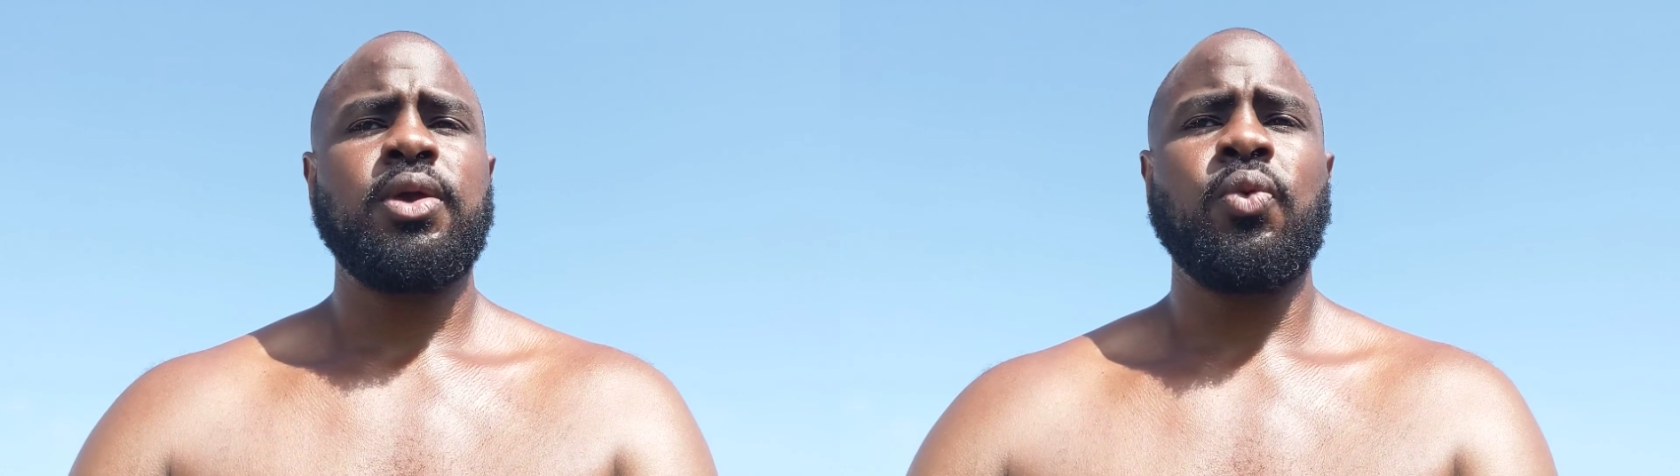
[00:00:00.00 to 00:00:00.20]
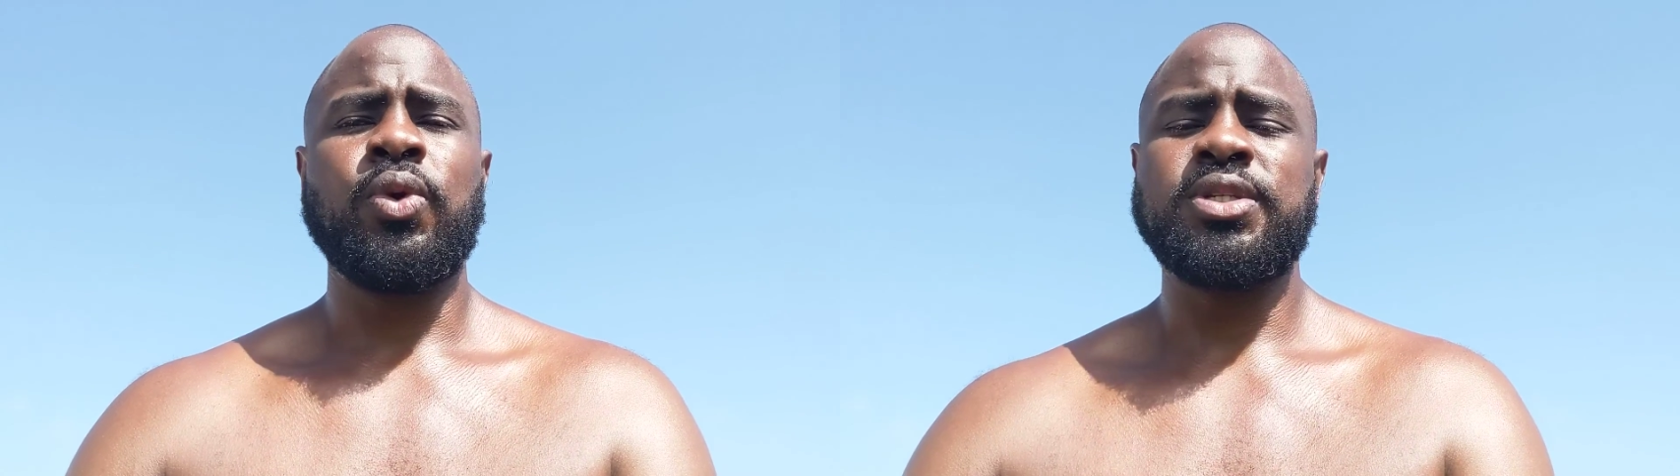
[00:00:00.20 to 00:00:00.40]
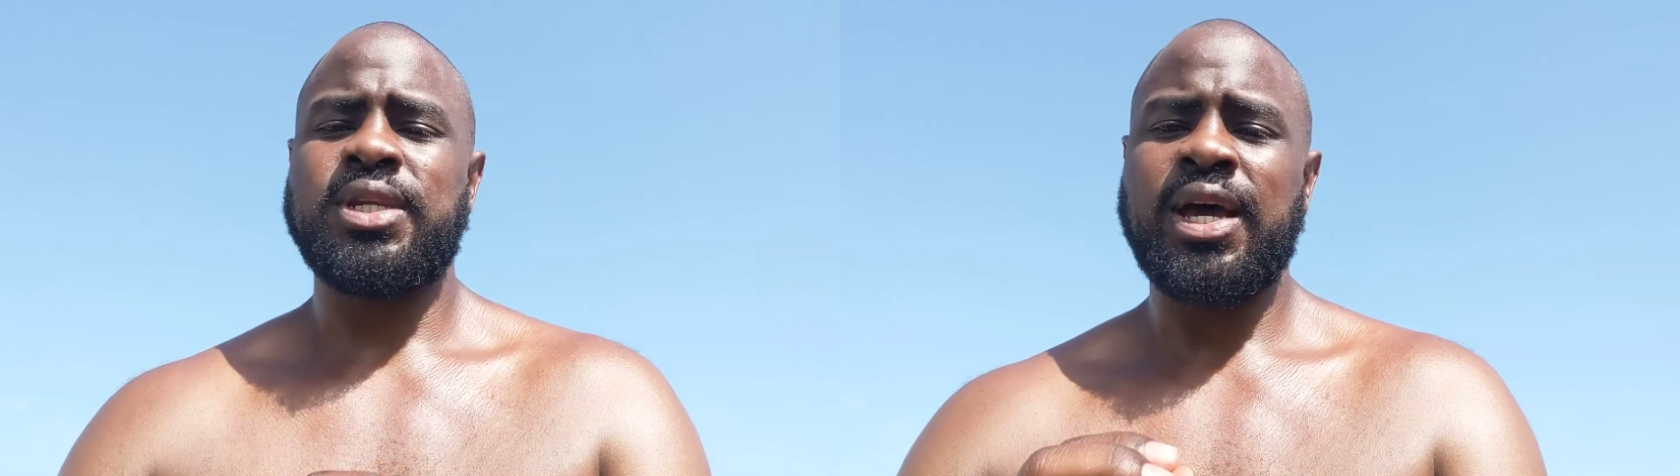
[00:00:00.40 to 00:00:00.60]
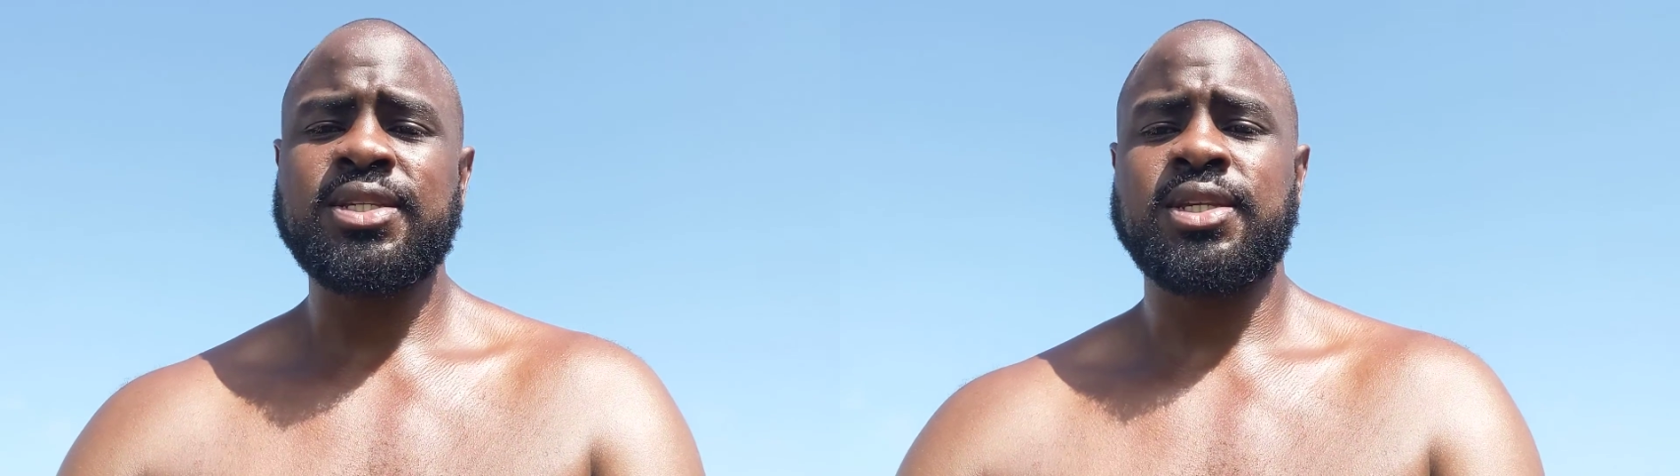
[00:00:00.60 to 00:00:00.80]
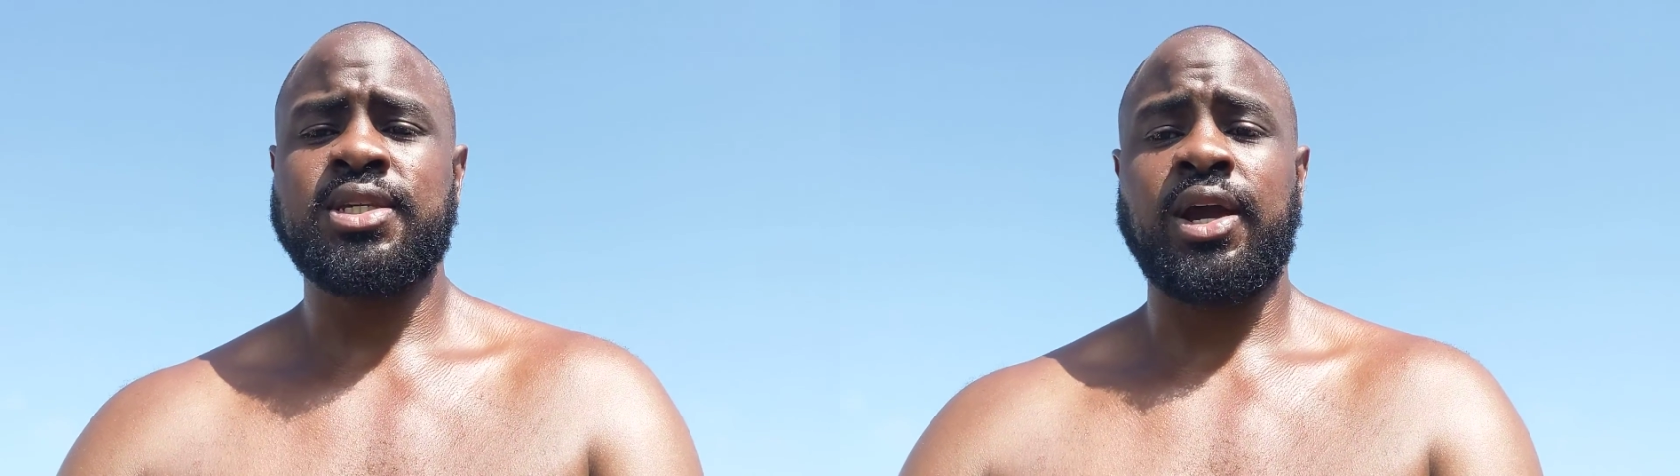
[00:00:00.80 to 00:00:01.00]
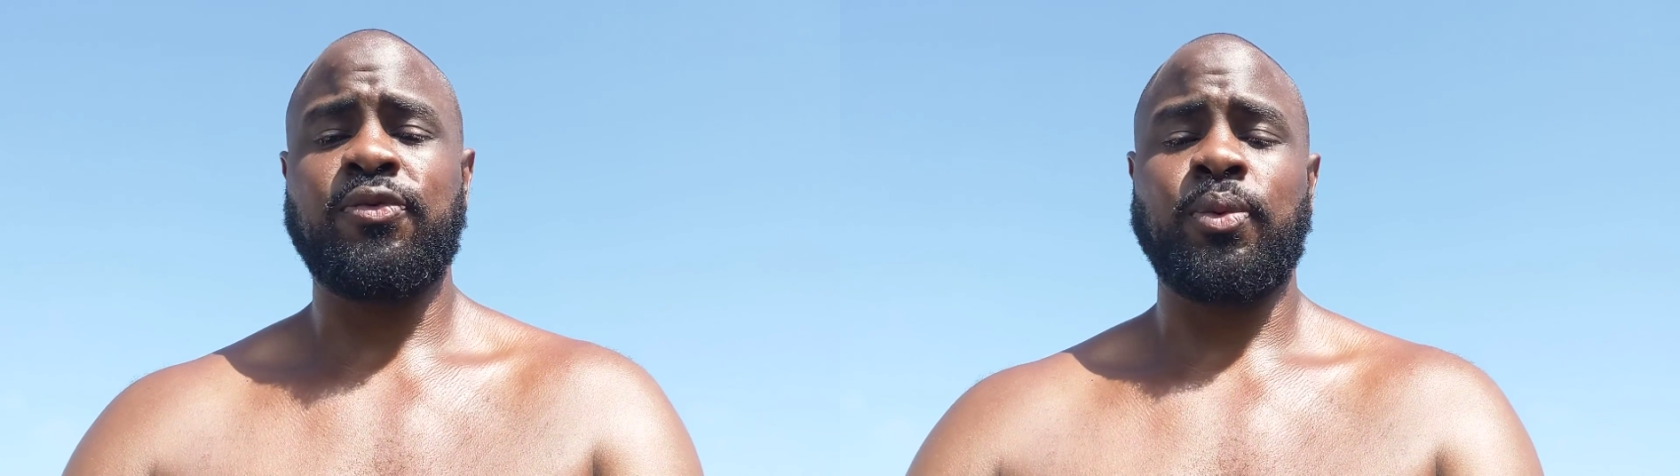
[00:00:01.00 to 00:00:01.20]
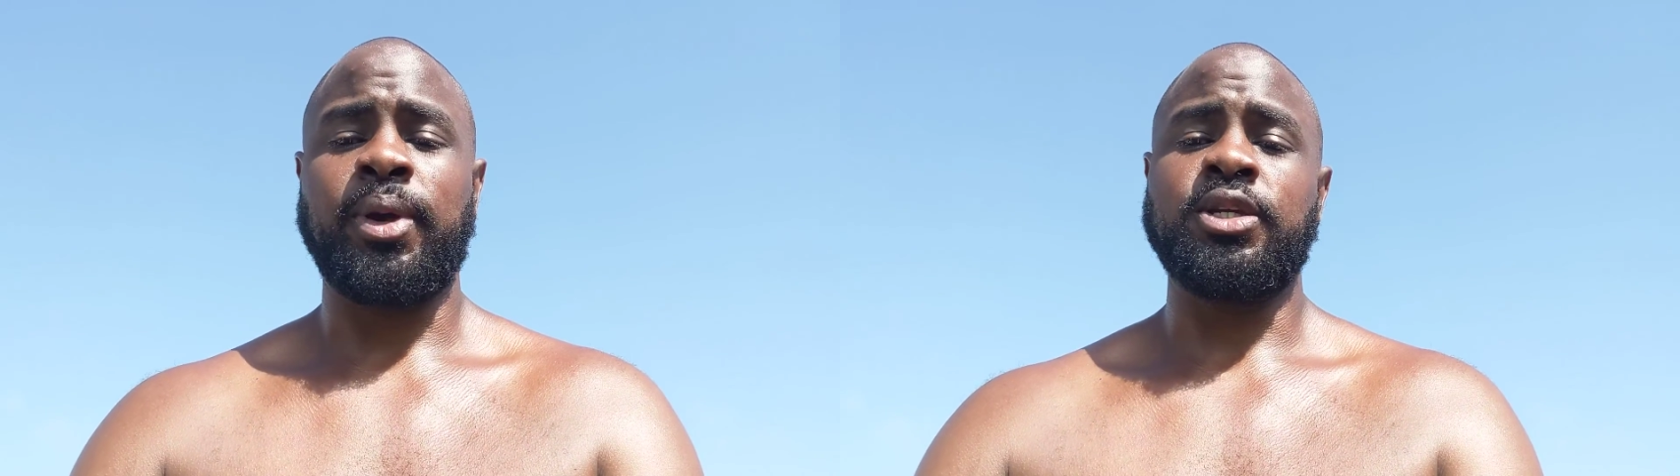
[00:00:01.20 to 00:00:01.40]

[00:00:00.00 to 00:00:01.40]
was necessary for my